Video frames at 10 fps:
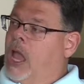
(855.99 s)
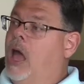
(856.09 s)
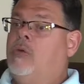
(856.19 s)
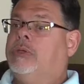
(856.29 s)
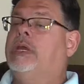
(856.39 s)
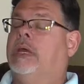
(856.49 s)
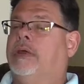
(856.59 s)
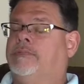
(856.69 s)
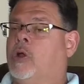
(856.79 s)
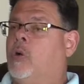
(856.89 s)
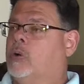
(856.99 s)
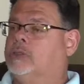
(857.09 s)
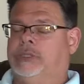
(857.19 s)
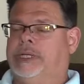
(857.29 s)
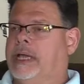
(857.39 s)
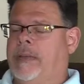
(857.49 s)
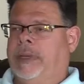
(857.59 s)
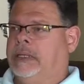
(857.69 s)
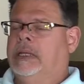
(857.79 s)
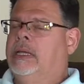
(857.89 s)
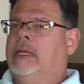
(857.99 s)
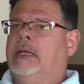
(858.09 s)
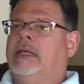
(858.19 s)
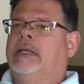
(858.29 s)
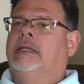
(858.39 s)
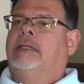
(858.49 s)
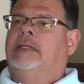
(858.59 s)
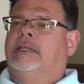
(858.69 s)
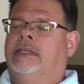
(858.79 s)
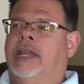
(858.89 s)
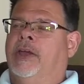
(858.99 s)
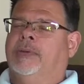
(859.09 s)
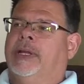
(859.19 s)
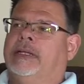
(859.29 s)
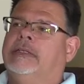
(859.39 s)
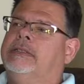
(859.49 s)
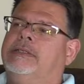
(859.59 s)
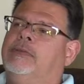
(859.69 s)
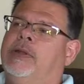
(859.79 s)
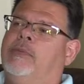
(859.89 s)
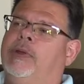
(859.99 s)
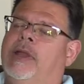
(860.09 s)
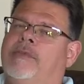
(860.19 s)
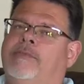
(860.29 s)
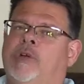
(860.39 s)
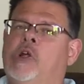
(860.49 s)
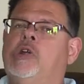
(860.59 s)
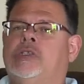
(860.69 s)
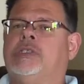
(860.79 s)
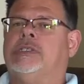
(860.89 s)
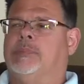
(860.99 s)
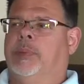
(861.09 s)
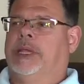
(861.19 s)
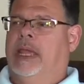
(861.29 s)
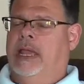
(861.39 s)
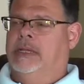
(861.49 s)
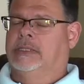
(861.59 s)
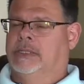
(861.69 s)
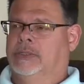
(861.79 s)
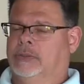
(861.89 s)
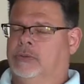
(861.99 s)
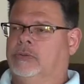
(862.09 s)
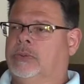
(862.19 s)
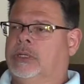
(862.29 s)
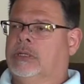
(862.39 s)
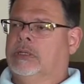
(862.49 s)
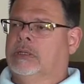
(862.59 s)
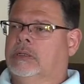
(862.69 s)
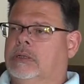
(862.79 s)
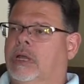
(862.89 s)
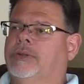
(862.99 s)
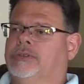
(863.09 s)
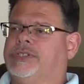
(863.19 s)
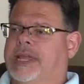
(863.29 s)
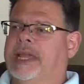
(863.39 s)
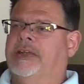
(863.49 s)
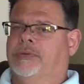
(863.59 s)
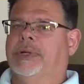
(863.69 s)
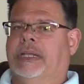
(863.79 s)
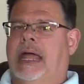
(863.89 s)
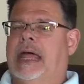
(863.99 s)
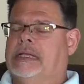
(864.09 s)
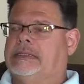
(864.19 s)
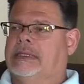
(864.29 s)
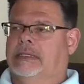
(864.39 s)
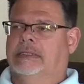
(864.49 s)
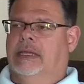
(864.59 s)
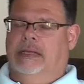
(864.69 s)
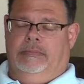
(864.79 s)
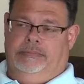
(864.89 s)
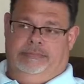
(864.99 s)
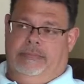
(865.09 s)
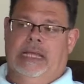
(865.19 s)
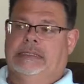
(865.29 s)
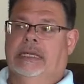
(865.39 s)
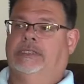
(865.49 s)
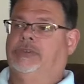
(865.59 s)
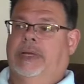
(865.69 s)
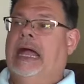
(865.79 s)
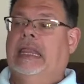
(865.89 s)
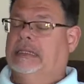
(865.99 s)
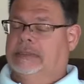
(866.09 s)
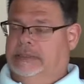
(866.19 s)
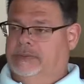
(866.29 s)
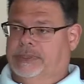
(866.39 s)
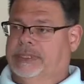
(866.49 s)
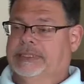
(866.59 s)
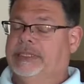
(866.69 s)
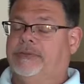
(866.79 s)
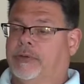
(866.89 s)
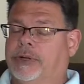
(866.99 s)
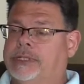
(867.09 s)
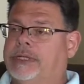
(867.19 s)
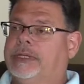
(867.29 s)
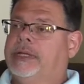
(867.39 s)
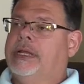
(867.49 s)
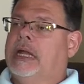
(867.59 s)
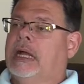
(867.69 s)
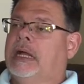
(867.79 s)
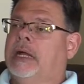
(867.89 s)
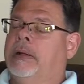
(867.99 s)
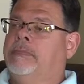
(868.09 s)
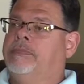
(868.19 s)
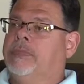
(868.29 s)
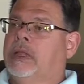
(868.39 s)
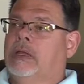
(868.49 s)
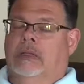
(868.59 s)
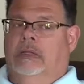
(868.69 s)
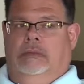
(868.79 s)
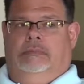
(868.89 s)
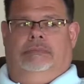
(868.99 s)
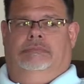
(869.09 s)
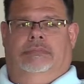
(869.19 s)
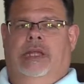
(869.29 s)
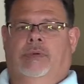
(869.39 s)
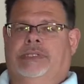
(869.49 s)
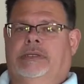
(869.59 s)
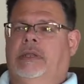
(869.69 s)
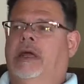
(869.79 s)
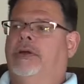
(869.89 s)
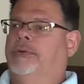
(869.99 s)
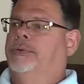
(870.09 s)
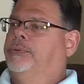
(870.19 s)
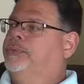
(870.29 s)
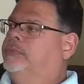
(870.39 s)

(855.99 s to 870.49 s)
Oh yeah, of course. Yeah, I mean, you know, when I first began to understand and realize that my sexuality was different, there was no